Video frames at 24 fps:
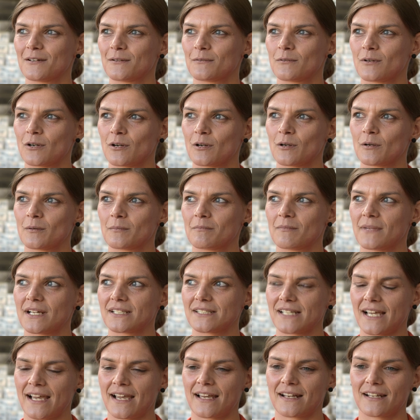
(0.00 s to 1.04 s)
Well, my
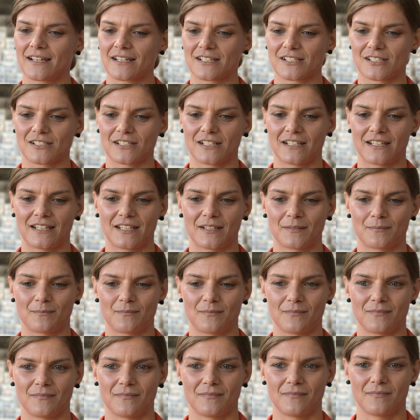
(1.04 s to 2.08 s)
dad actually,
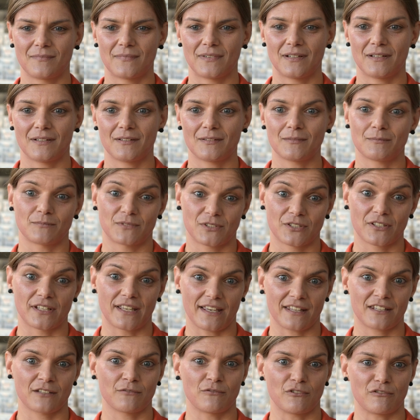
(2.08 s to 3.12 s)

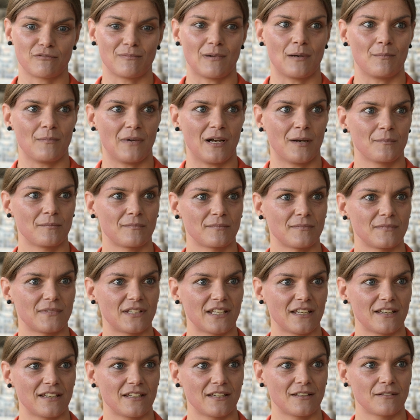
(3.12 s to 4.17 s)
together with my mum,
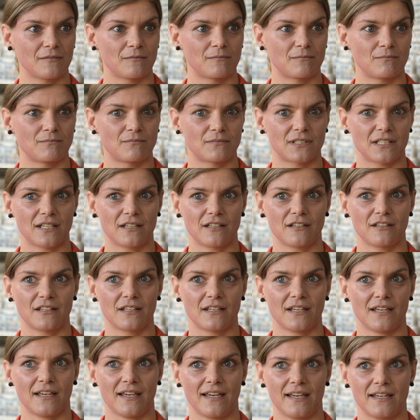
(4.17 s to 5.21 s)

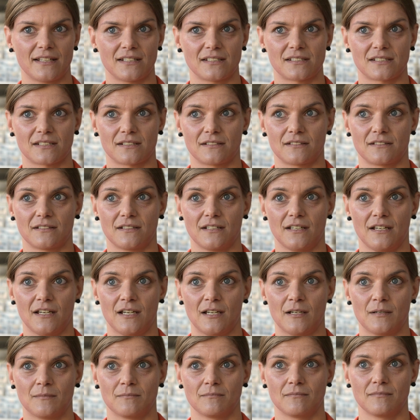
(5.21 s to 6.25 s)
they had
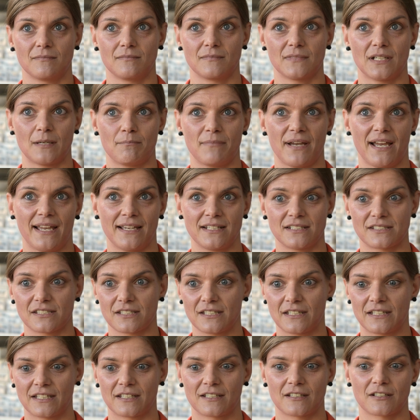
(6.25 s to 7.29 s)
a
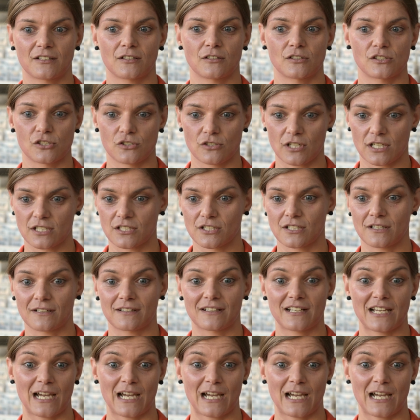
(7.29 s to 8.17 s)
painting construction